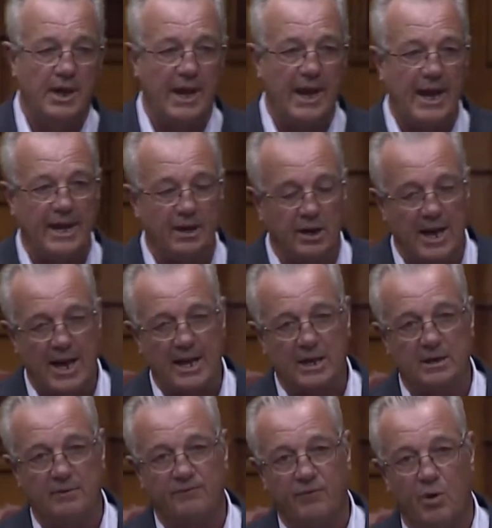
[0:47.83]
and
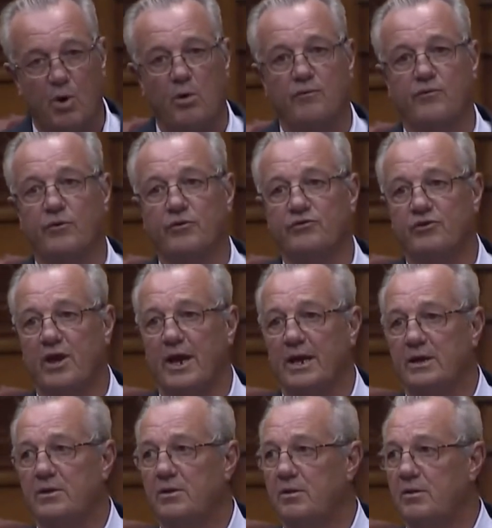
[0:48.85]
lack of
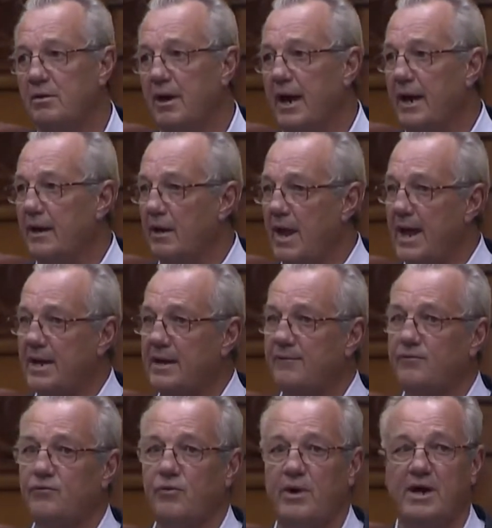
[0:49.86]
oversight and lack
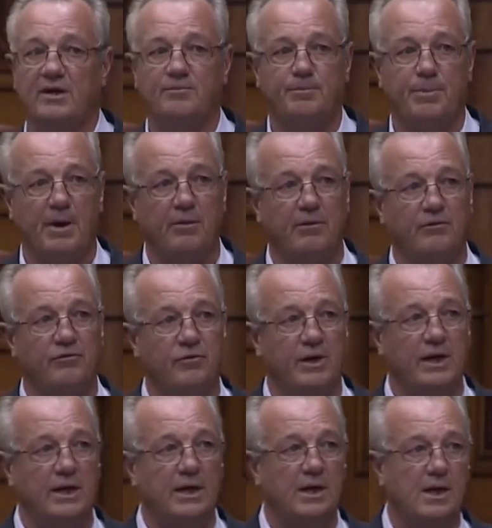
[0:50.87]
of
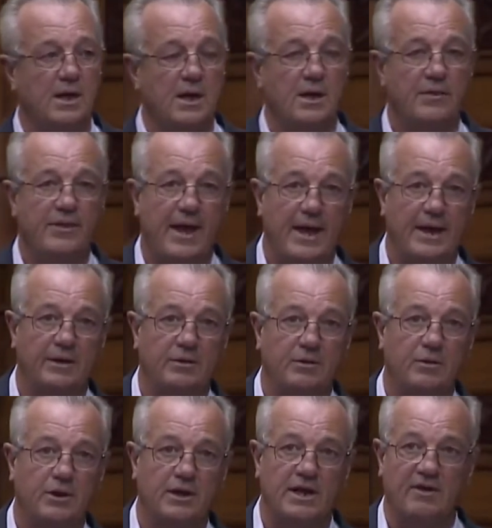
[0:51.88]
transparency
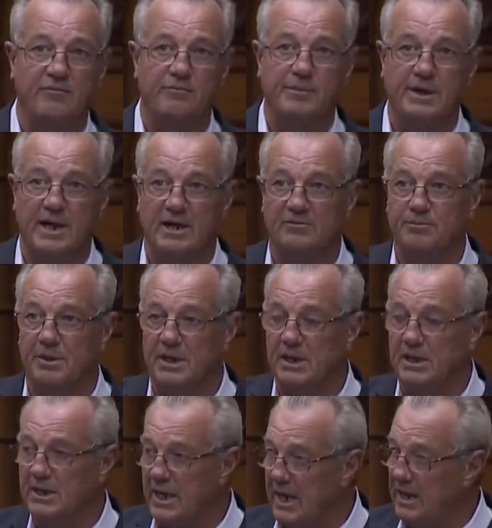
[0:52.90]
that the government has been
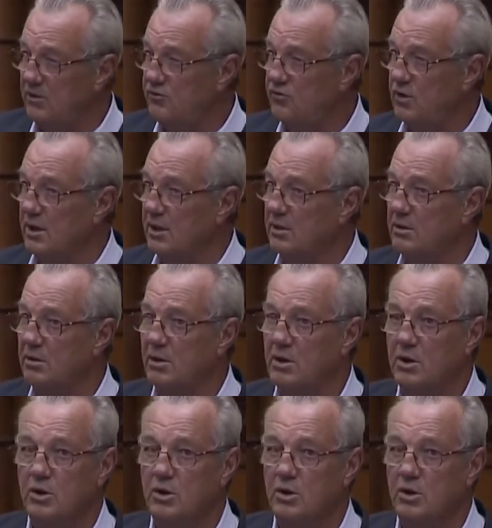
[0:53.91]
engaged in